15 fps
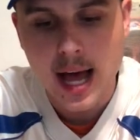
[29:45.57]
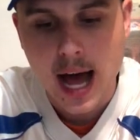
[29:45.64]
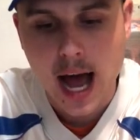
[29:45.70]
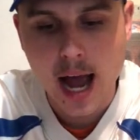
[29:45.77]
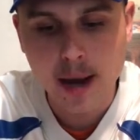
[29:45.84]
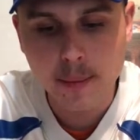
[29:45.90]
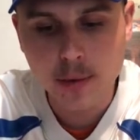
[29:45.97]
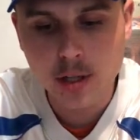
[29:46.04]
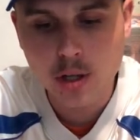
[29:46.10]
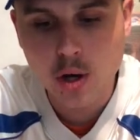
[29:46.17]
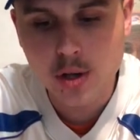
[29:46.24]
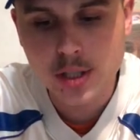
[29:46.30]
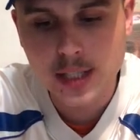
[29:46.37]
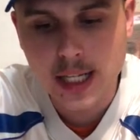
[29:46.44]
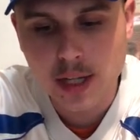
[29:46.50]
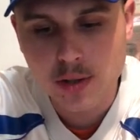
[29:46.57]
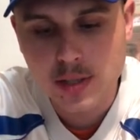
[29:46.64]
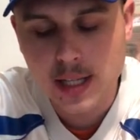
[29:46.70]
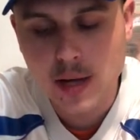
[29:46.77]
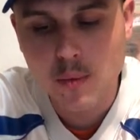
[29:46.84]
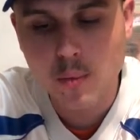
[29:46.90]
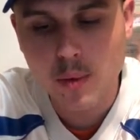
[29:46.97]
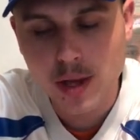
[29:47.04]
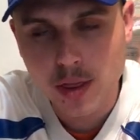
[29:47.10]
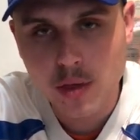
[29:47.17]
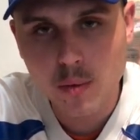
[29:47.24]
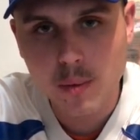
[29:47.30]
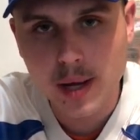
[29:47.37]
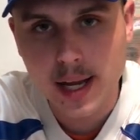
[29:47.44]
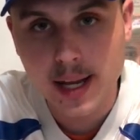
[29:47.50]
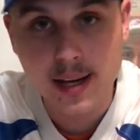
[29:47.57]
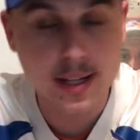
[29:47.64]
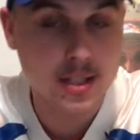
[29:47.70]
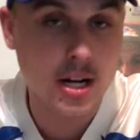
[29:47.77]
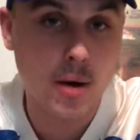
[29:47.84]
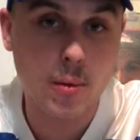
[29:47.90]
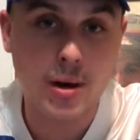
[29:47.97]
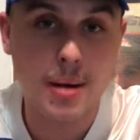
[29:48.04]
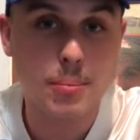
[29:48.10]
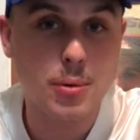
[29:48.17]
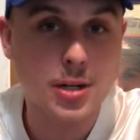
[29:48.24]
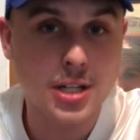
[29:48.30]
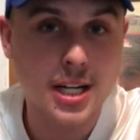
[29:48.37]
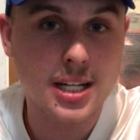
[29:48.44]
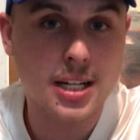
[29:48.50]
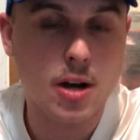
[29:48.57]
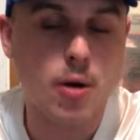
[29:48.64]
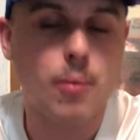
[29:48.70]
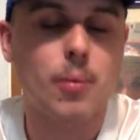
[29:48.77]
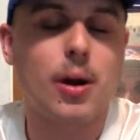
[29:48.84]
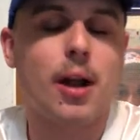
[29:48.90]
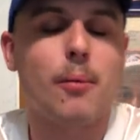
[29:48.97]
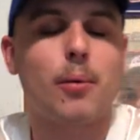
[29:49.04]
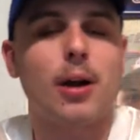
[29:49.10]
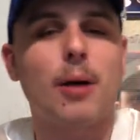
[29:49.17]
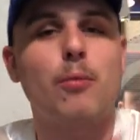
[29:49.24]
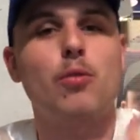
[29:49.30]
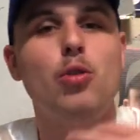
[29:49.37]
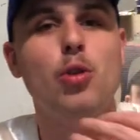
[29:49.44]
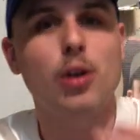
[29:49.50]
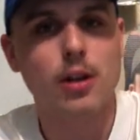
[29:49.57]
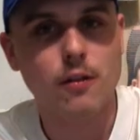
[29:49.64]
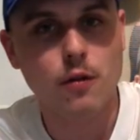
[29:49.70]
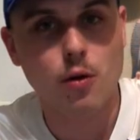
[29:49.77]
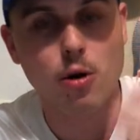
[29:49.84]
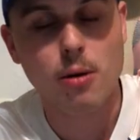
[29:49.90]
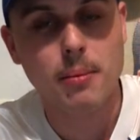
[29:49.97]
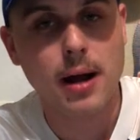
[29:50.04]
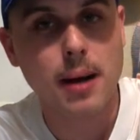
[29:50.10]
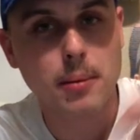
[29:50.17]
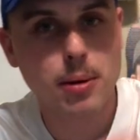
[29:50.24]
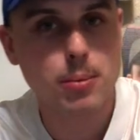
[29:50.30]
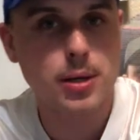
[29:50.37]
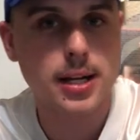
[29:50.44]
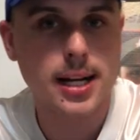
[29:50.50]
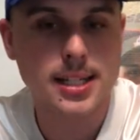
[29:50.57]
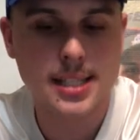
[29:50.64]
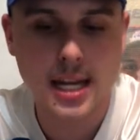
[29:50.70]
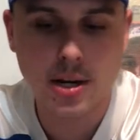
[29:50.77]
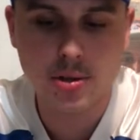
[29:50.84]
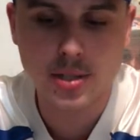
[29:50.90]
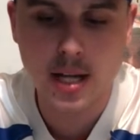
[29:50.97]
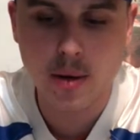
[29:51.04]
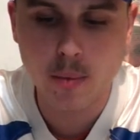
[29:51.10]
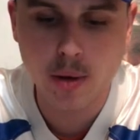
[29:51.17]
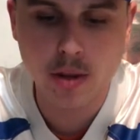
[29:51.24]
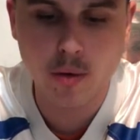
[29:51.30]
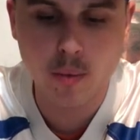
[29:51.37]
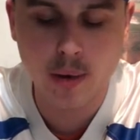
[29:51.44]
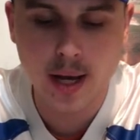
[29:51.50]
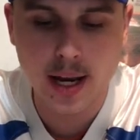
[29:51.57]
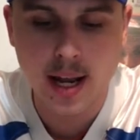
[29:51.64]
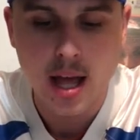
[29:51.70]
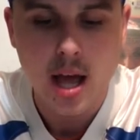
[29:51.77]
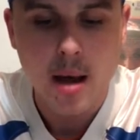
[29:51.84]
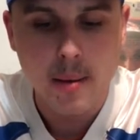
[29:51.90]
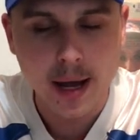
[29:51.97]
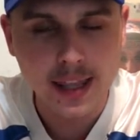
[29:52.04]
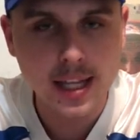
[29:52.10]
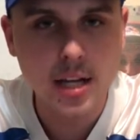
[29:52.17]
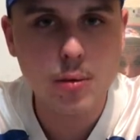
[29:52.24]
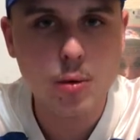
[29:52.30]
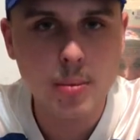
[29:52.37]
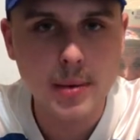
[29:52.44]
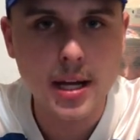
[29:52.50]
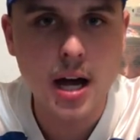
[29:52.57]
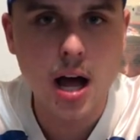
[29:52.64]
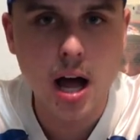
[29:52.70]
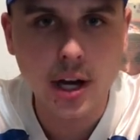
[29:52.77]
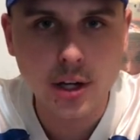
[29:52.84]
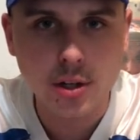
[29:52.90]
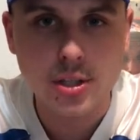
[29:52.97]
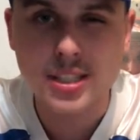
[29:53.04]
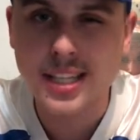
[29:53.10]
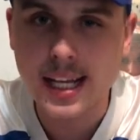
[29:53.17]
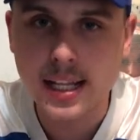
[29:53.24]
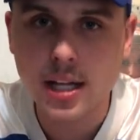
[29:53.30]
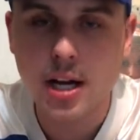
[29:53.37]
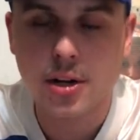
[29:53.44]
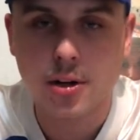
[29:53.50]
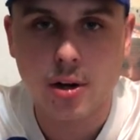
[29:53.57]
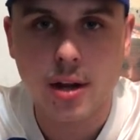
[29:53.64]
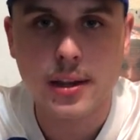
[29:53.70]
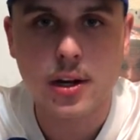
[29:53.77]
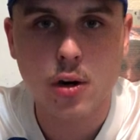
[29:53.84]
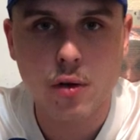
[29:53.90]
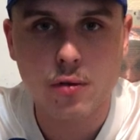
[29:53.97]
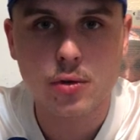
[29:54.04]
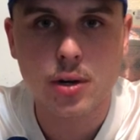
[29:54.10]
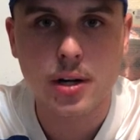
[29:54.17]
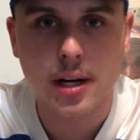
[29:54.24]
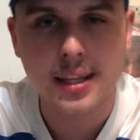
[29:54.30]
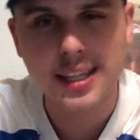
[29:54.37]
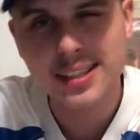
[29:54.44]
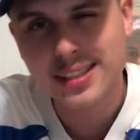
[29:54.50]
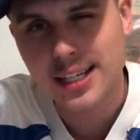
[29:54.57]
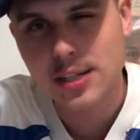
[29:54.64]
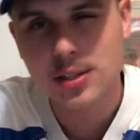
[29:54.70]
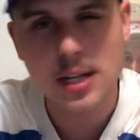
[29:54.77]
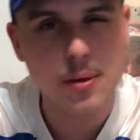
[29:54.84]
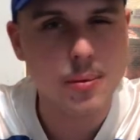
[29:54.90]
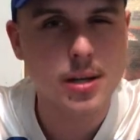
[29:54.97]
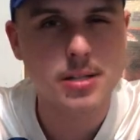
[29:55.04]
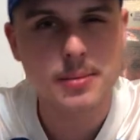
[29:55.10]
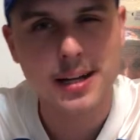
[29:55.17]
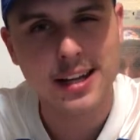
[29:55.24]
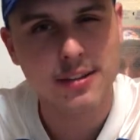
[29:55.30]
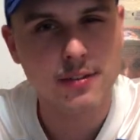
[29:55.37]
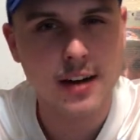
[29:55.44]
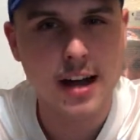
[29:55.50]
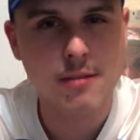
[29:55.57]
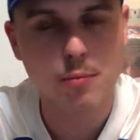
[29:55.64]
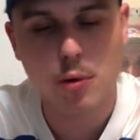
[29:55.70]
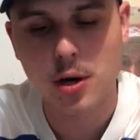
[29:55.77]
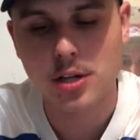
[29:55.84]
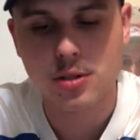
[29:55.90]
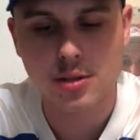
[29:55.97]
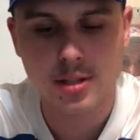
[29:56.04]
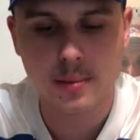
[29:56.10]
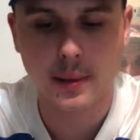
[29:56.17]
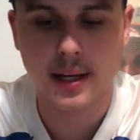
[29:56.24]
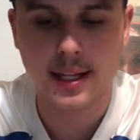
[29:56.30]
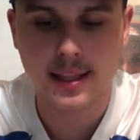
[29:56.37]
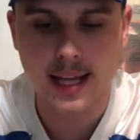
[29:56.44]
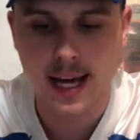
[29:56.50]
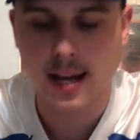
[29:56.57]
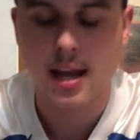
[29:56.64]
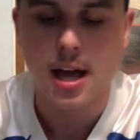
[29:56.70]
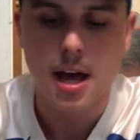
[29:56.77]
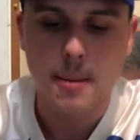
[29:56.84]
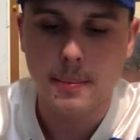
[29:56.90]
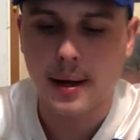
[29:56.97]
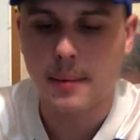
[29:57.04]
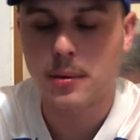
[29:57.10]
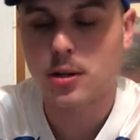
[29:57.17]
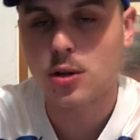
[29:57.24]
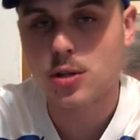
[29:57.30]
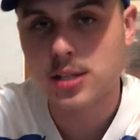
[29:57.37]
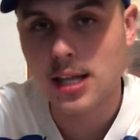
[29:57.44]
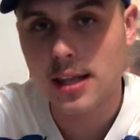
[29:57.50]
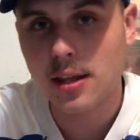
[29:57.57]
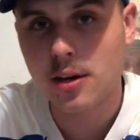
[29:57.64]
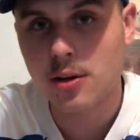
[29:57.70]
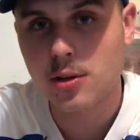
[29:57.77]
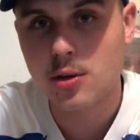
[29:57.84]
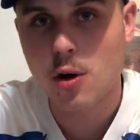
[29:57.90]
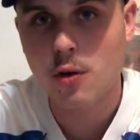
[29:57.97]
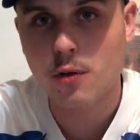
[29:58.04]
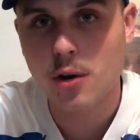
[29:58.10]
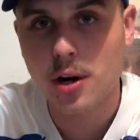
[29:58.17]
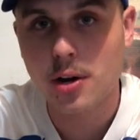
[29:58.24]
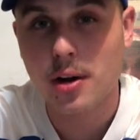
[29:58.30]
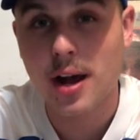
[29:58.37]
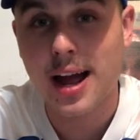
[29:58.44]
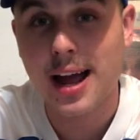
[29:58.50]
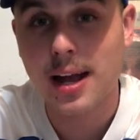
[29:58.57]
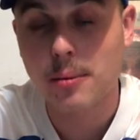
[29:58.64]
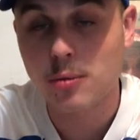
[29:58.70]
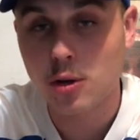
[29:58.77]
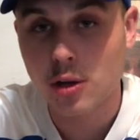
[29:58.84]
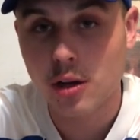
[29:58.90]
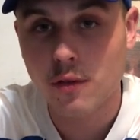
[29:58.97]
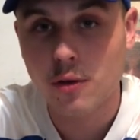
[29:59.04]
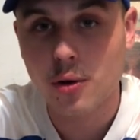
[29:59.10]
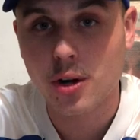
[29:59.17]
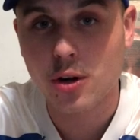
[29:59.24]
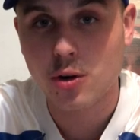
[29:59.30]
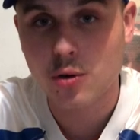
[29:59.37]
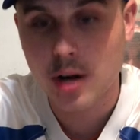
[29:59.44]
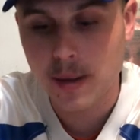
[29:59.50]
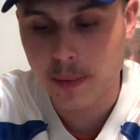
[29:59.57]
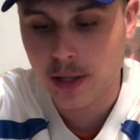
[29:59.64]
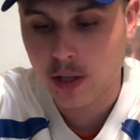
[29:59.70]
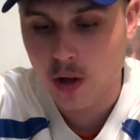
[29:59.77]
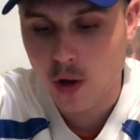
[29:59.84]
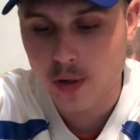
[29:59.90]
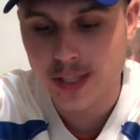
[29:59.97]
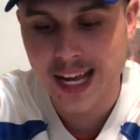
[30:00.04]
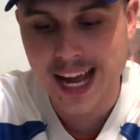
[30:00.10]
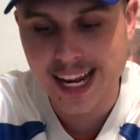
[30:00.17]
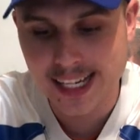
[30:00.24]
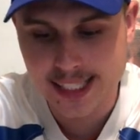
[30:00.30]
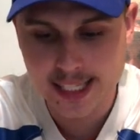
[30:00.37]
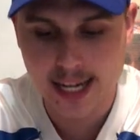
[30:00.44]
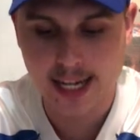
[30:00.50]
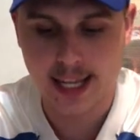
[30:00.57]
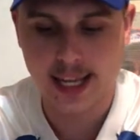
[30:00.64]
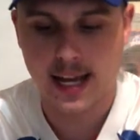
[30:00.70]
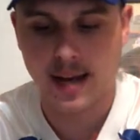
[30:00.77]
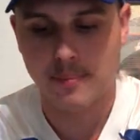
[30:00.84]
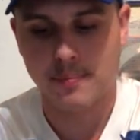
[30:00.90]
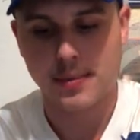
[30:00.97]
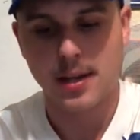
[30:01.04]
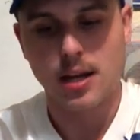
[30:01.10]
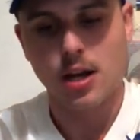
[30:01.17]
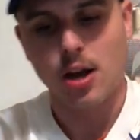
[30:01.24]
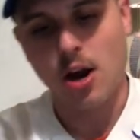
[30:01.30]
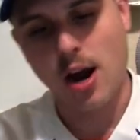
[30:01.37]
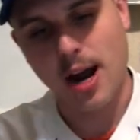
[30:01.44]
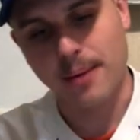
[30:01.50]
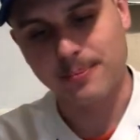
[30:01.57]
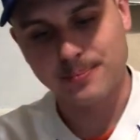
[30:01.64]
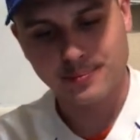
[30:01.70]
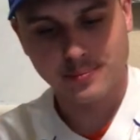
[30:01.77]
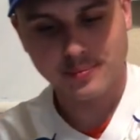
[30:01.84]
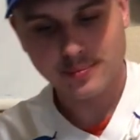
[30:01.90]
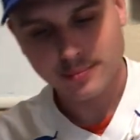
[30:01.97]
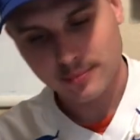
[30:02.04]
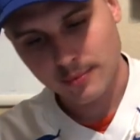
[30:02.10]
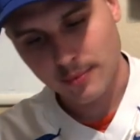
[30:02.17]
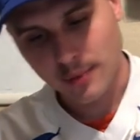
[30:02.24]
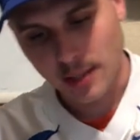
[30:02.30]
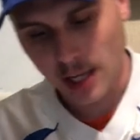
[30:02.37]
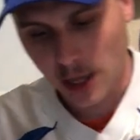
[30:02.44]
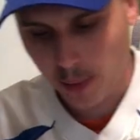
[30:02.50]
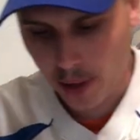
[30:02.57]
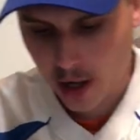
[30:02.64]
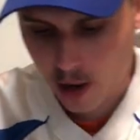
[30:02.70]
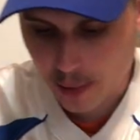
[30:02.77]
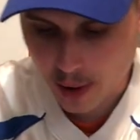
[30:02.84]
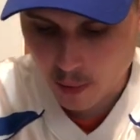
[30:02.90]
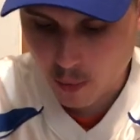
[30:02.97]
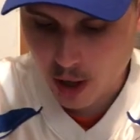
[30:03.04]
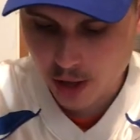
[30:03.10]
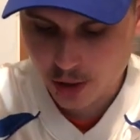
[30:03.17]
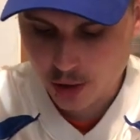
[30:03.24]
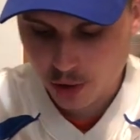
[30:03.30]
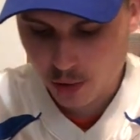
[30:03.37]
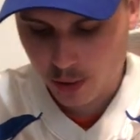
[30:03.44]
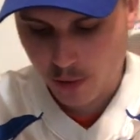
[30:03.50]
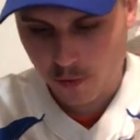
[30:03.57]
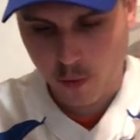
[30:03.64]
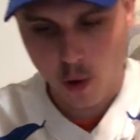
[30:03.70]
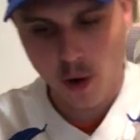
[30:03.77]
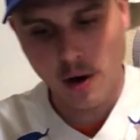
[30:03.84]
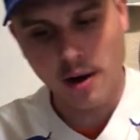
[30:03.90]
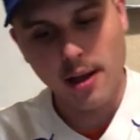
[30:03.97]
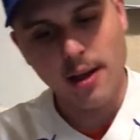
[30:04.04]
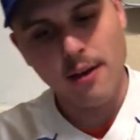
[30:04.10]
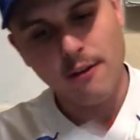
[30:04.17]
I am going to call San Diego State with the win. It's not what I'm predicting or not what I'm rooting for, but I'm going to predict San Diego State with the win. But I think it will be slightly under on that over-under. I think San Diego State wins by like 5 points or something like that. But I'm going to call slightly under the over-under. I am looking for an incredibly close and exciting game. All right, here we go. We got 1, 2, 3, 4.